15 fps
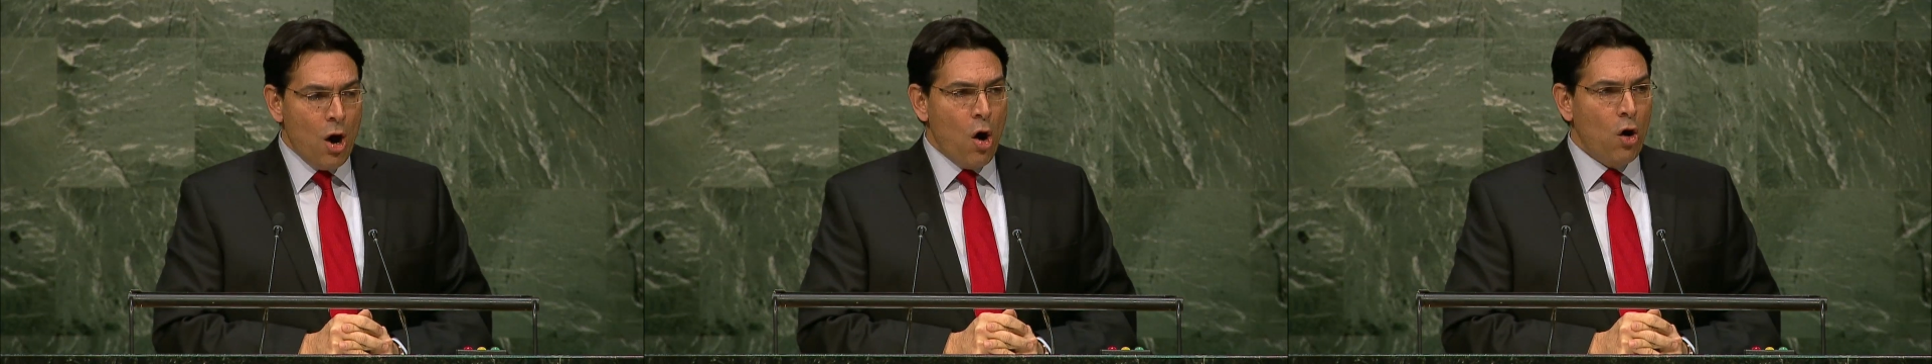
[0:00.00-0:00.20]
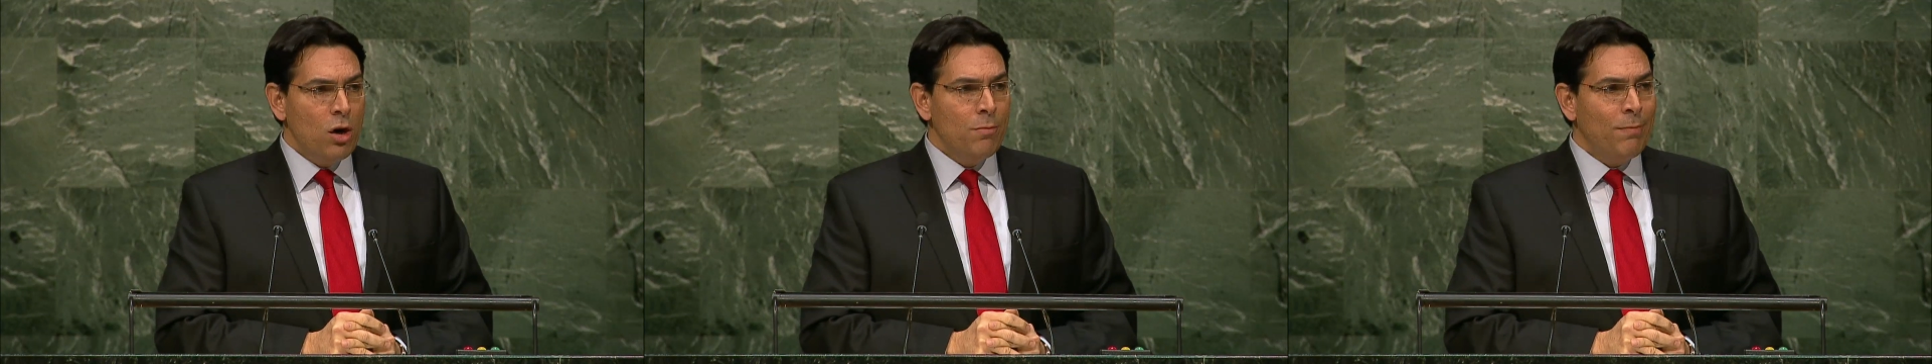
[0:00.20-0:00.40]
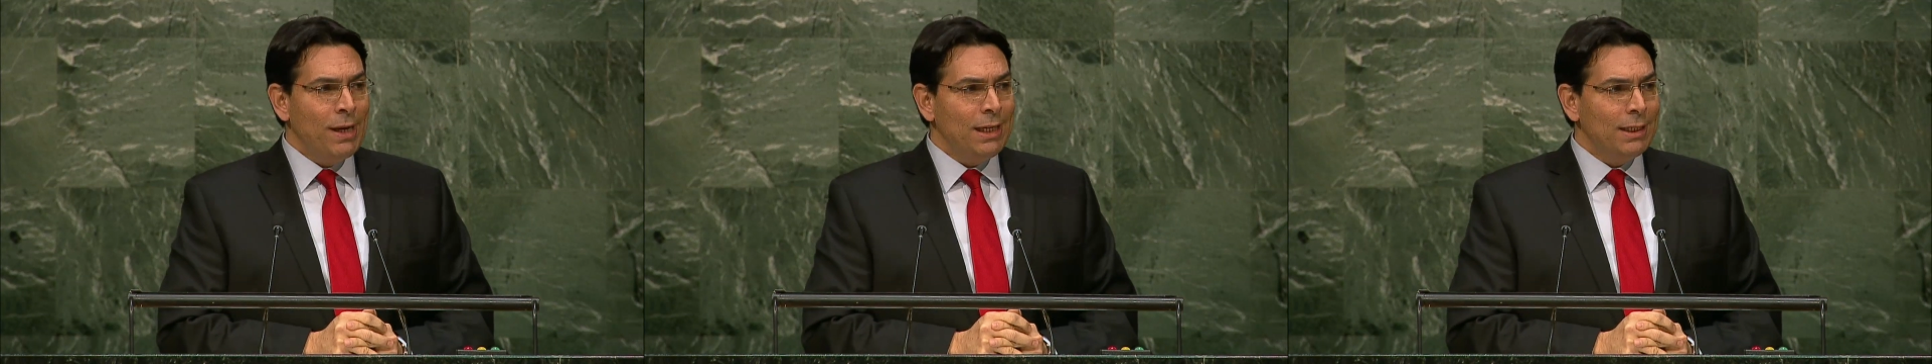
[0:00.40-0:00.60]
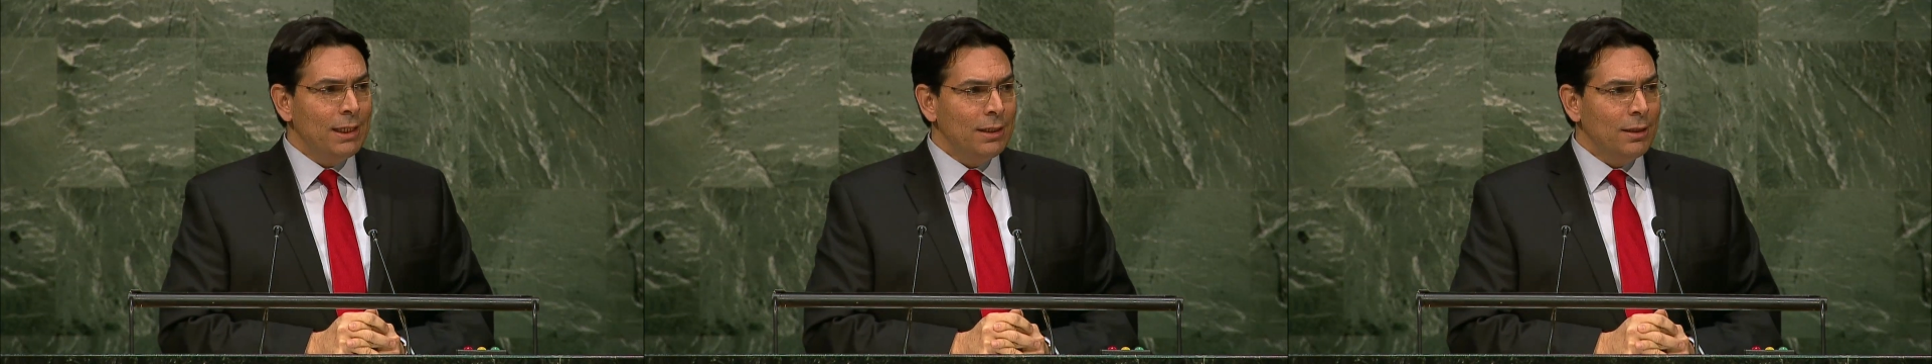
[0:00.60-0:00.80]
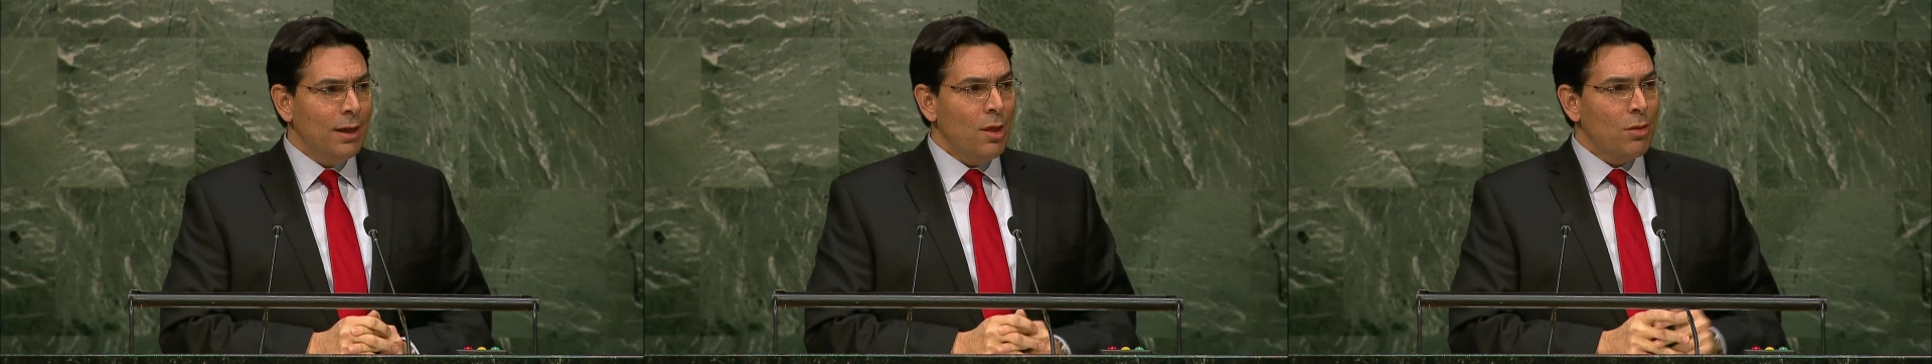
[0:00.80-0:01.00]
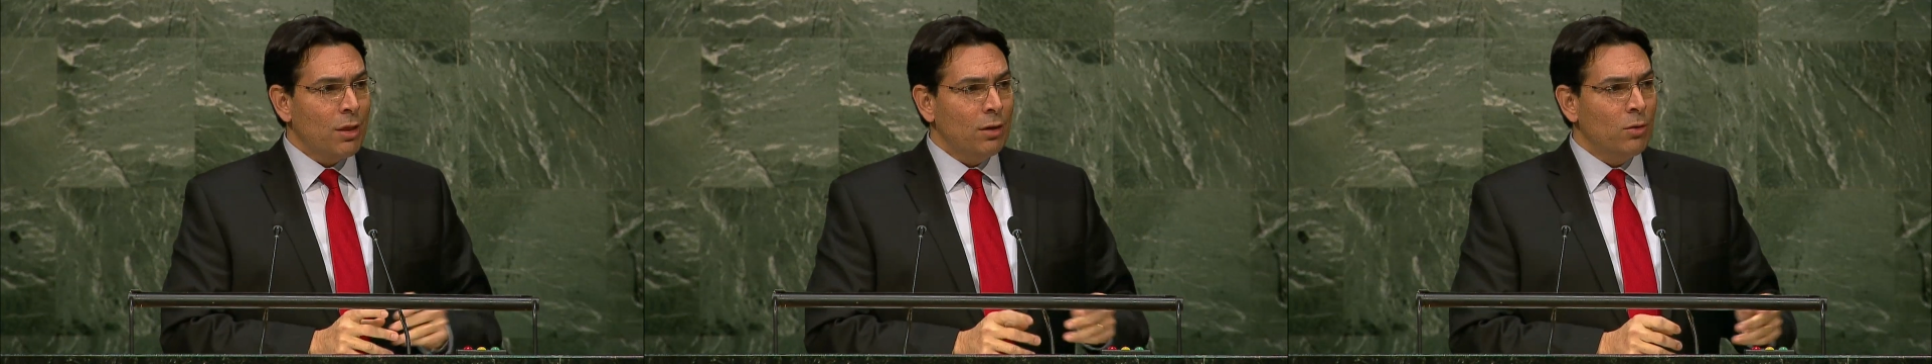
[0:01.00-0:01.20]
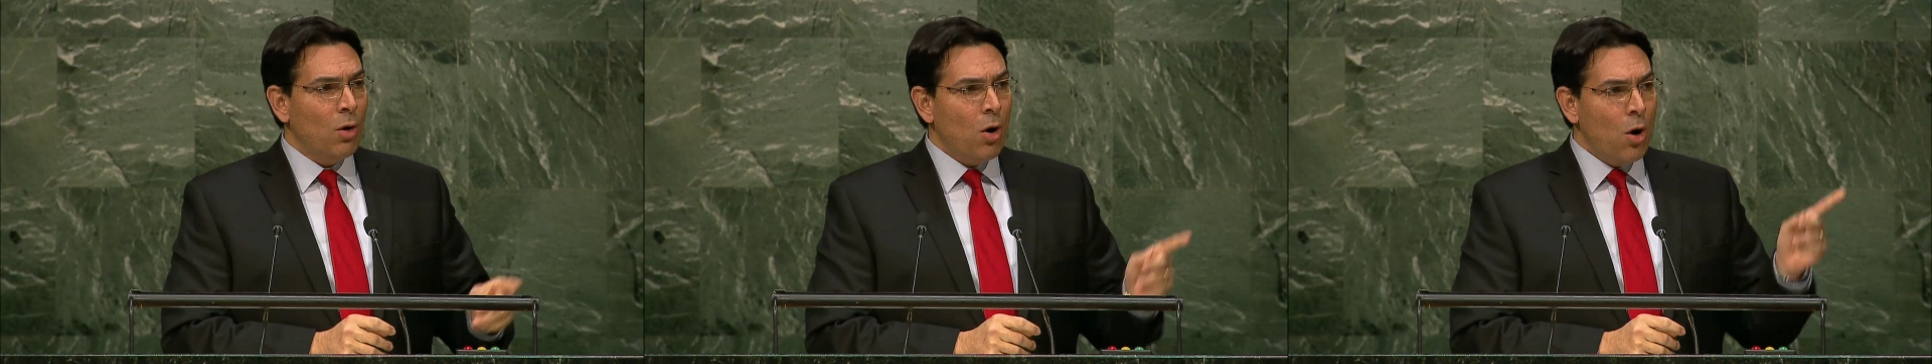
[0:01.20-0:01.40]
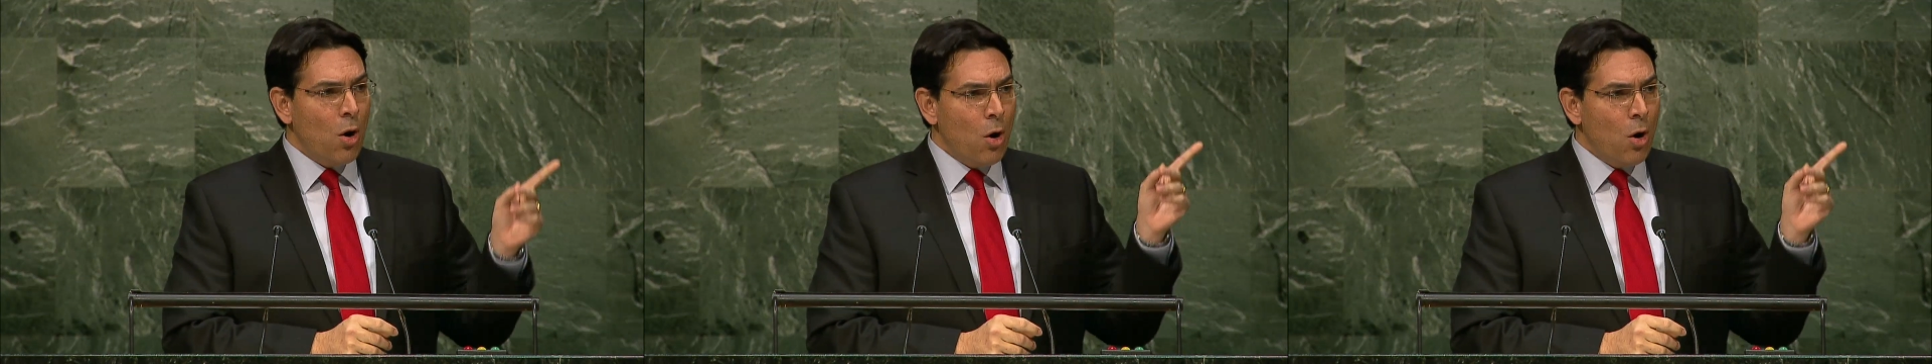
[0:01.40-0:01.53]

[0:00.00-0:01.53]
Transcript: on building their